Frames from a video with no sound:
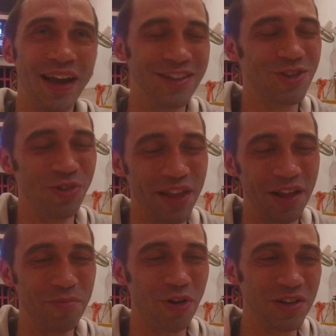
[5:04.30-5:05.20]
At school, they
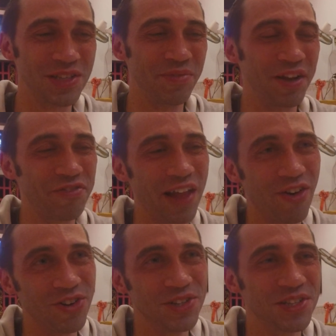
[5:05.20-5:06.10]
had brought us some like
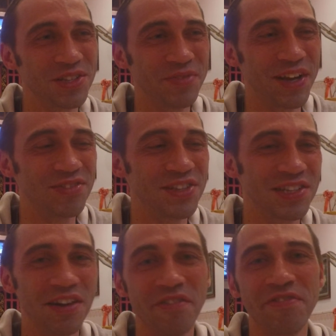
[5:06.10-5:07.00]
flowers and some gifts and
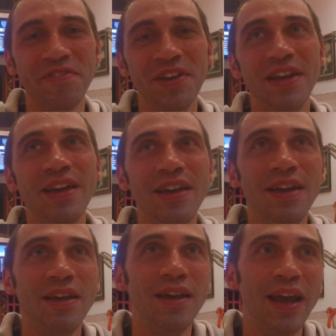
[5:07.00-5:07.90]
stuff,
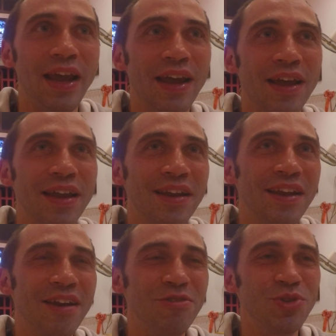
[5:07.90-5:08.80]
and
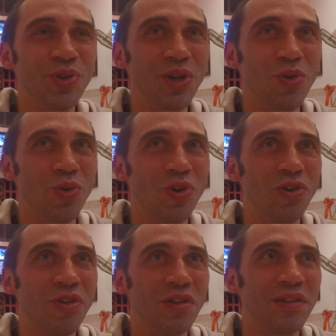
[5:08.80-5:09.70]
it was really
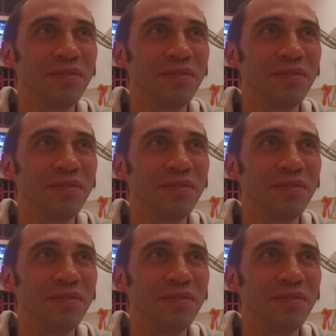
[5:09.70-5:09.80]
cool.